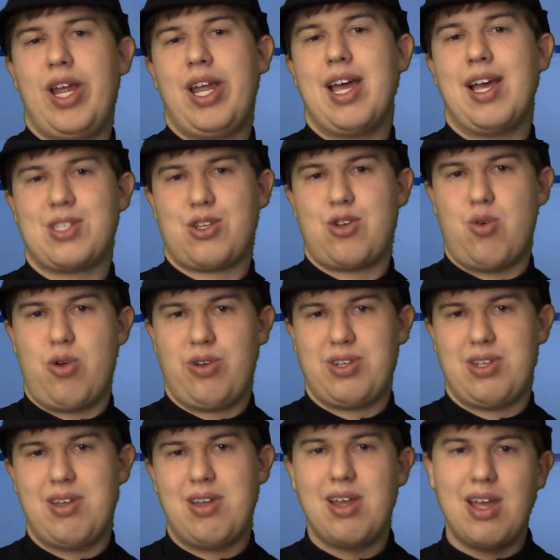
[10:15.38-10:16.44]
escort.
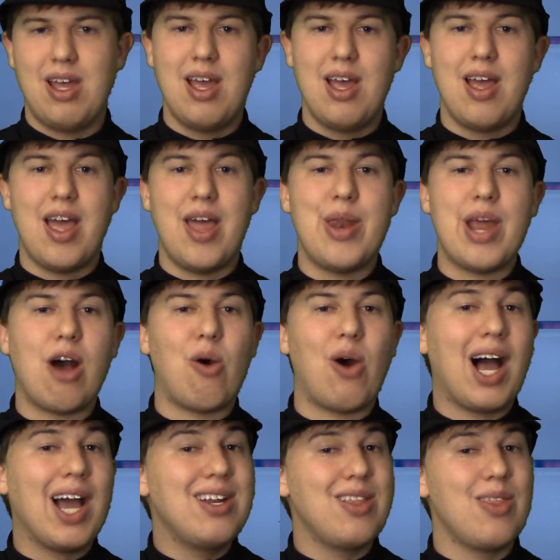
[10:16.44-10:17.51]
And now,
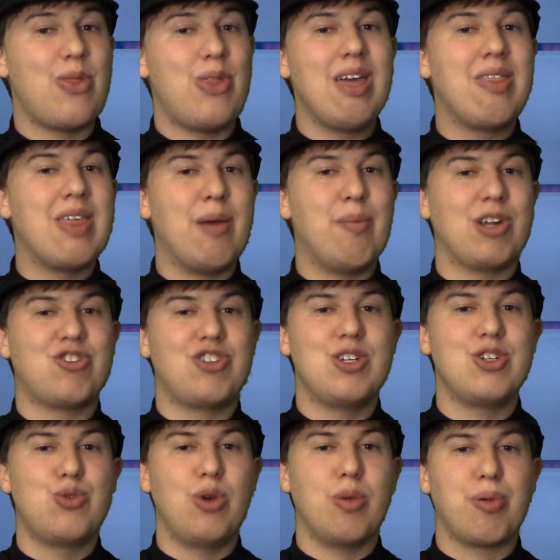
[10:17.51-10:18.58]
I didn't think that much
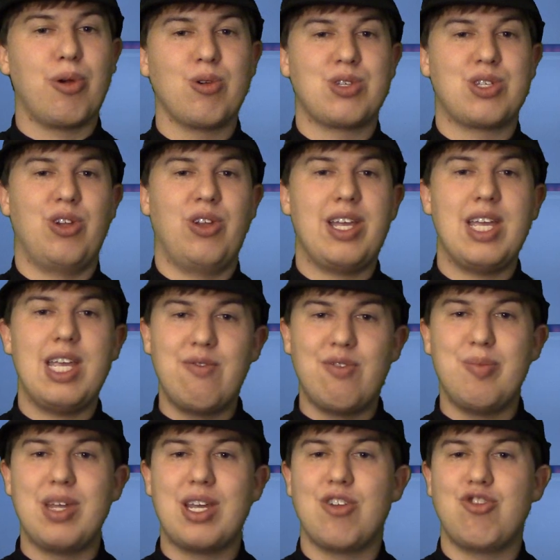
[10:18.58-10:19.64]
into it personally,
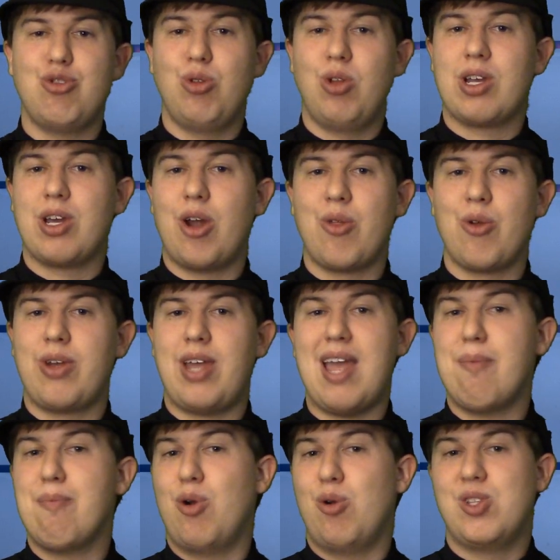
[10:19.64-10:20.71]
even because you look at other
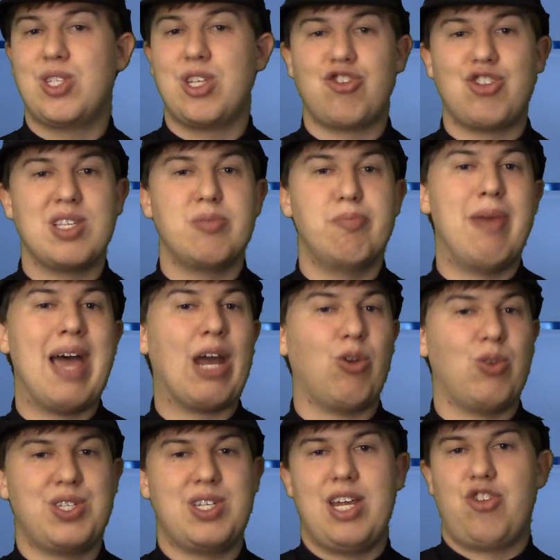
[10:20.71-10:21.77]
game modes such as
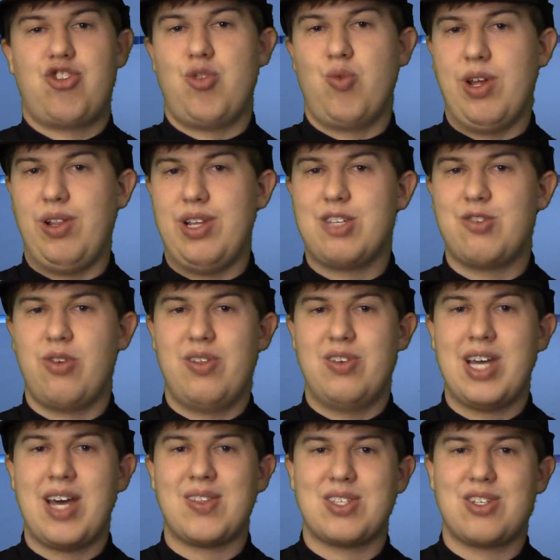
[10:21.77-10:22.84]
Battle Station released for the
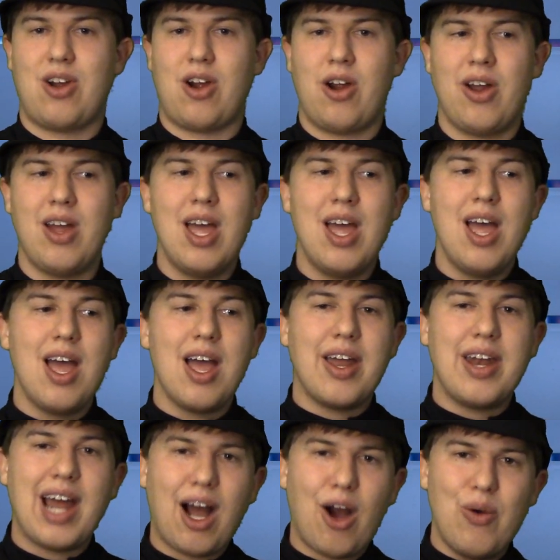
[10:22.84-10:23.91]
Death Star,
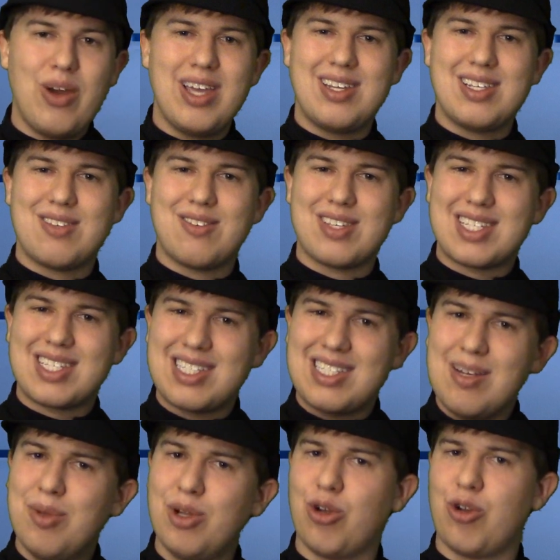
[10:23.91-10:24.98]
and how it is
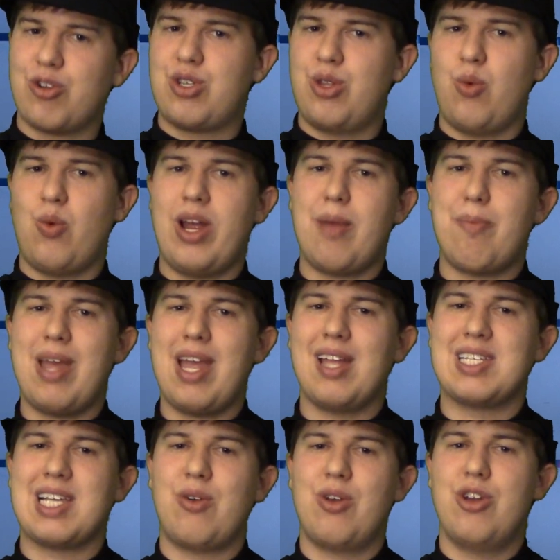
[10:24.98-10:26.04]
similar to the way it
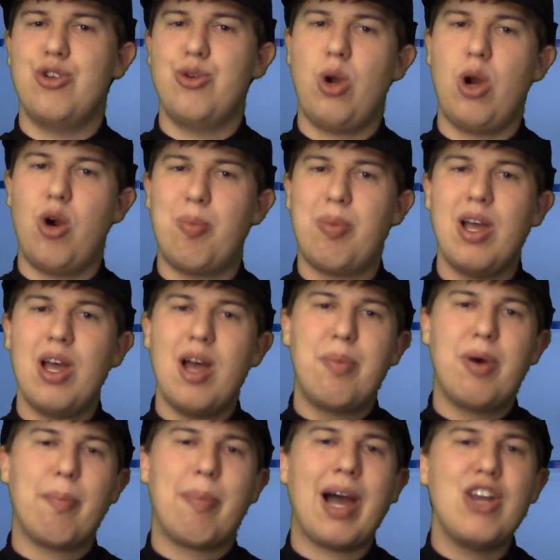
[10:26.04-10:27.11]
pans out in A New Hope,
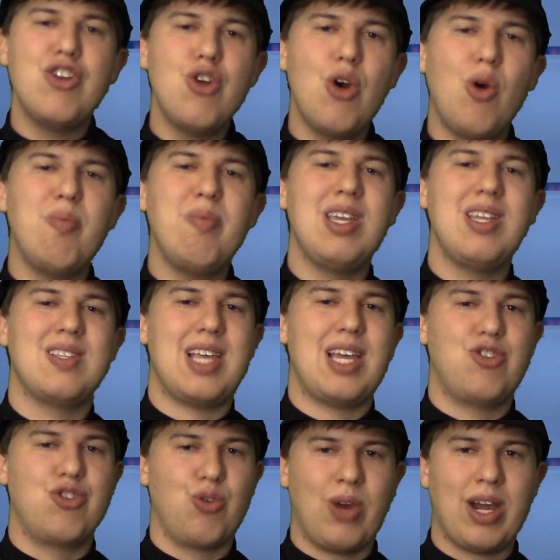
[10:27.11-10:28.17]
but by no means a
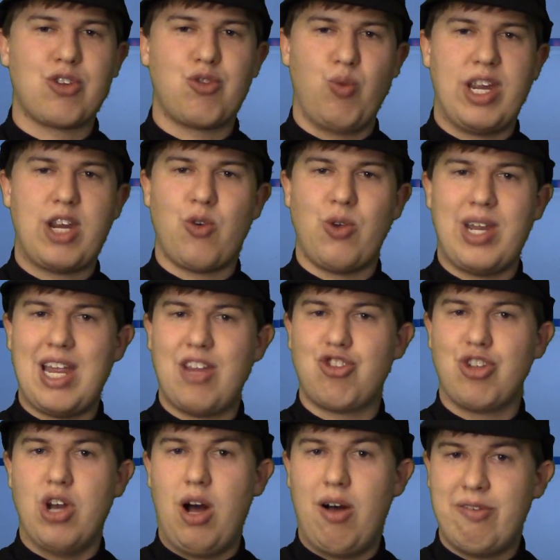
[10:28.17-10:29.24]
direct
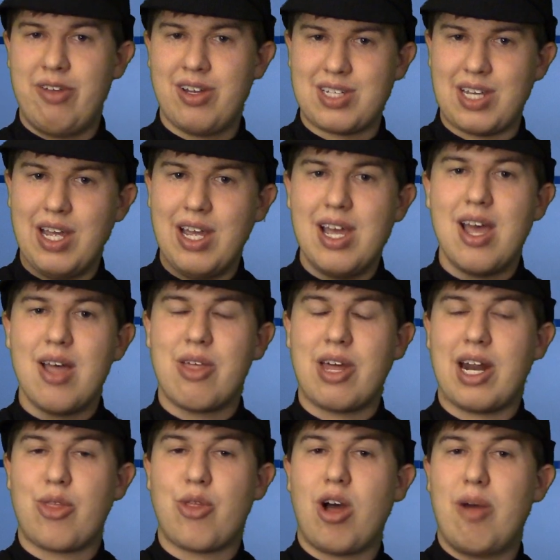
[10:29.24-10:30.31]
recreation of it, that
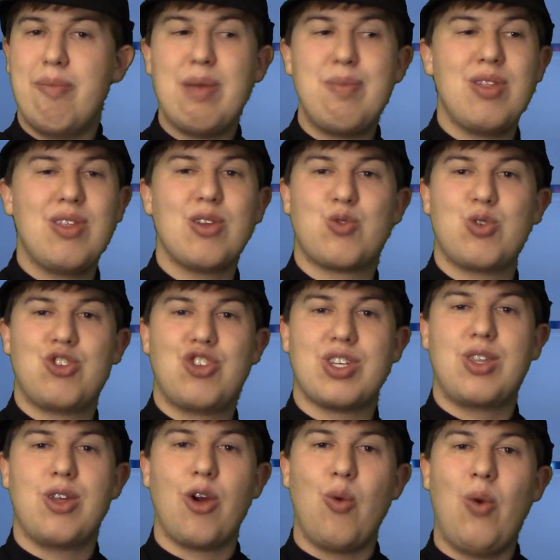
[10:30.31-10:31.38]
I thought maybe this was
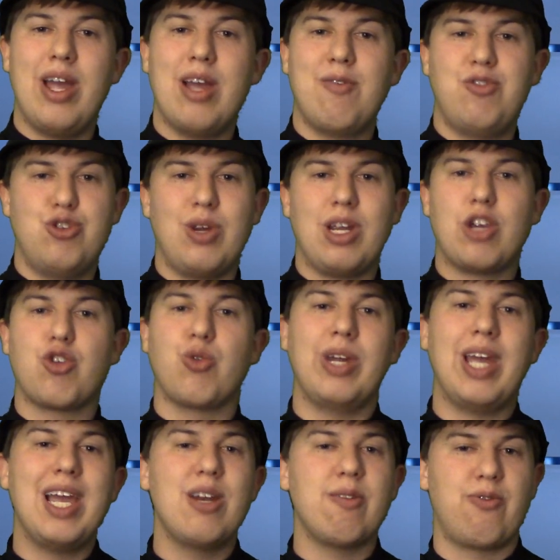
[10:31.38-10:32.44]
just their way of doing
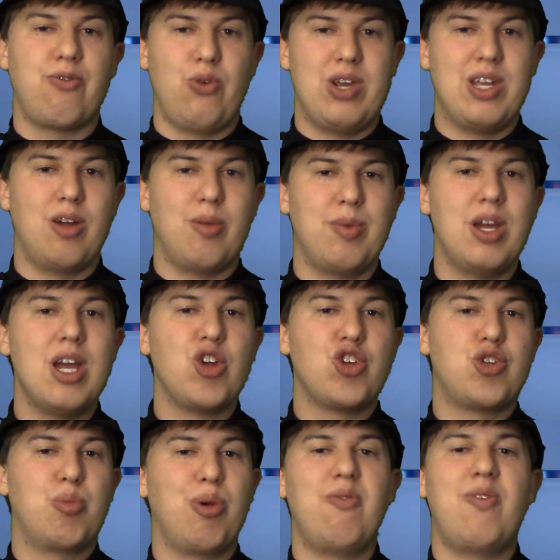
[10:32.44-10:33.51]
creative freedom
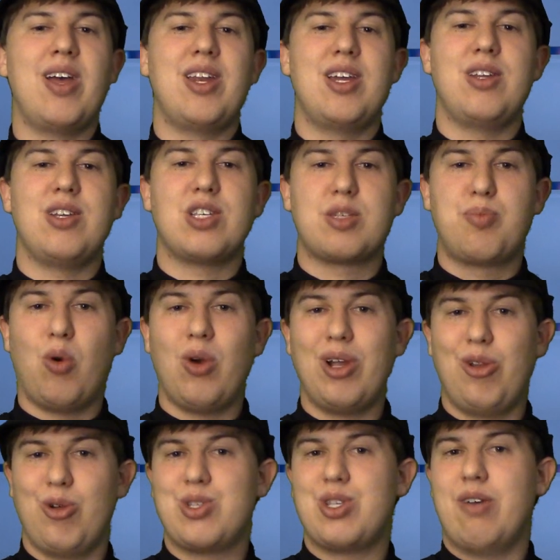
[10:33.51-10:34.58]
to prevent any
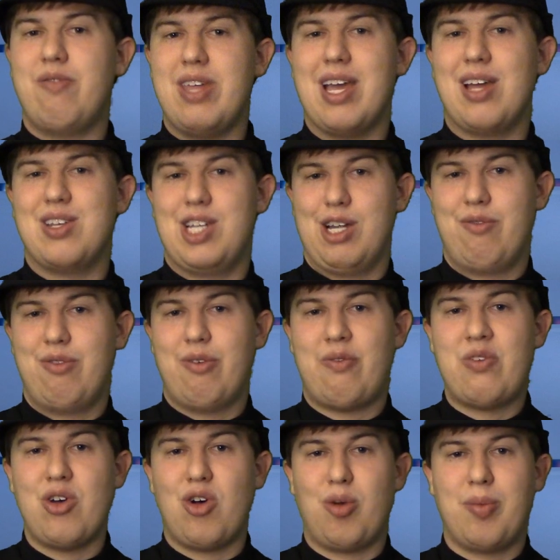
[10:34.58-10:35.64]
spoilers of the ending of the
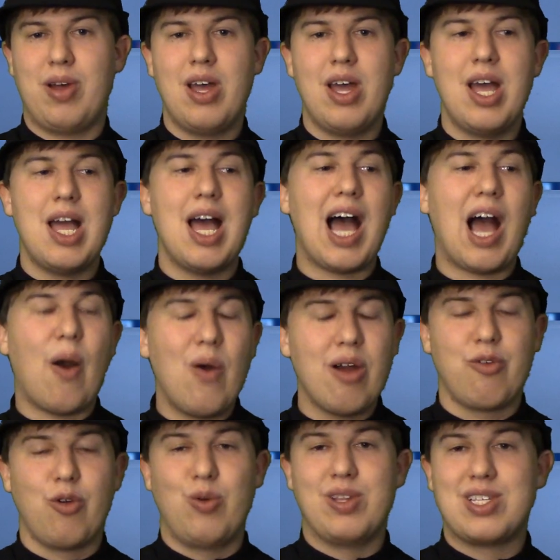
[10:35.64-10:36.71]
film.
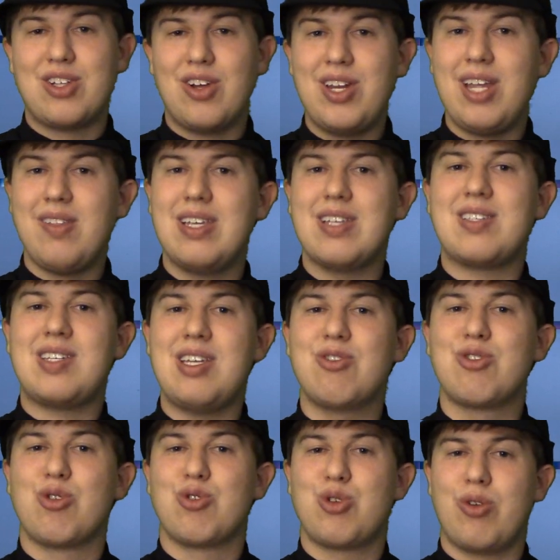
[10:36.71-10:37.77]
However, when studying these
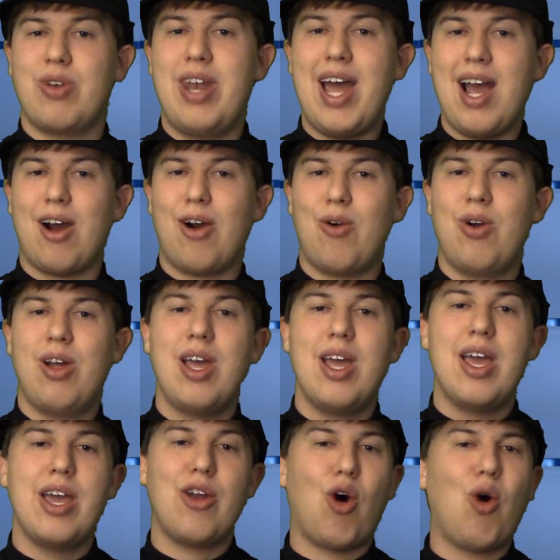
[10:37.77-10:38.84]
teasers now,
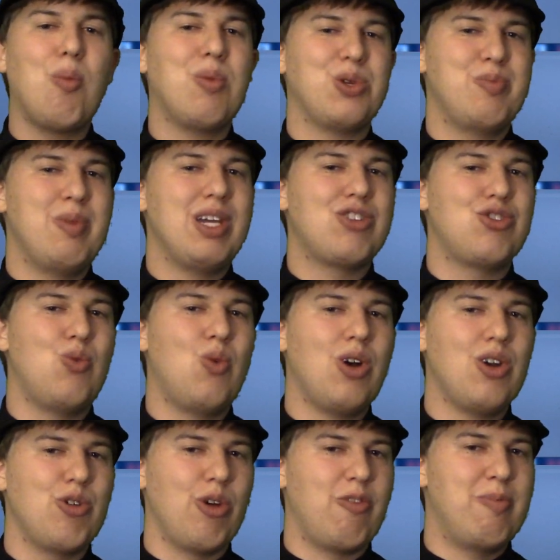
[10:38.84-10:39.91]
it almost makes you
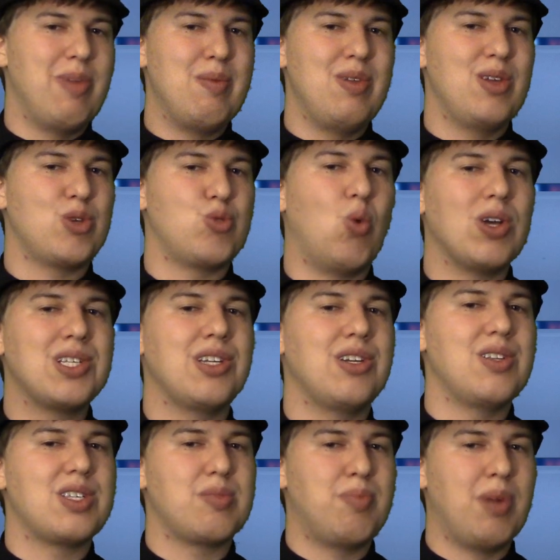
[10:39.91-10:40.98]
wonder if maybe this wasn't
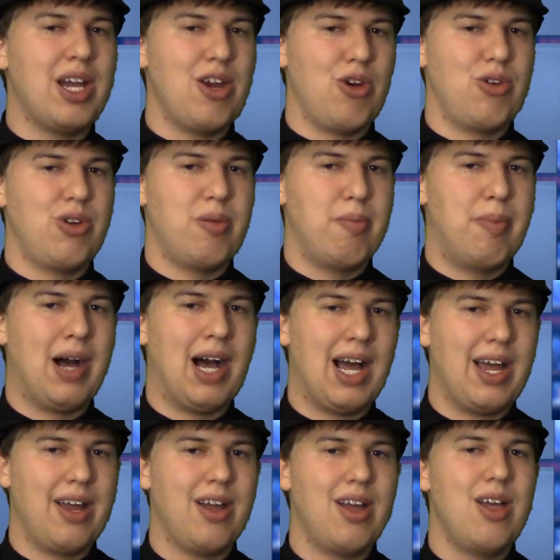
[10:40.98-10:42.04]
inspired
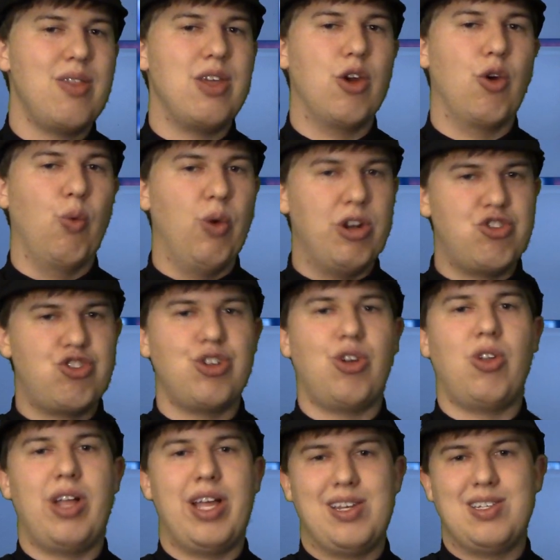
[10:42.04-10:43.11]
by the
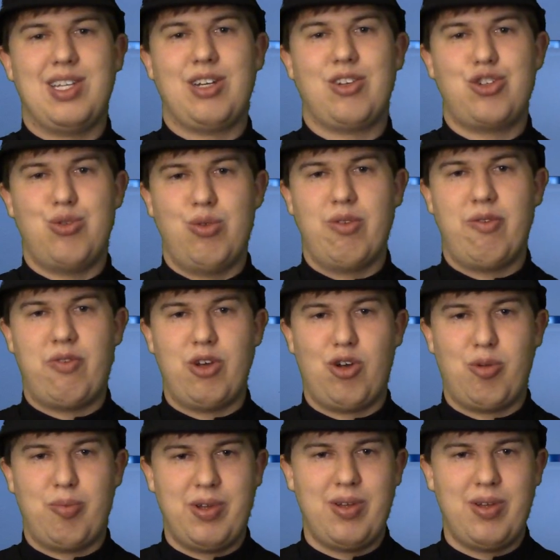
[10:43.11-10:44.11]
original ending to the film.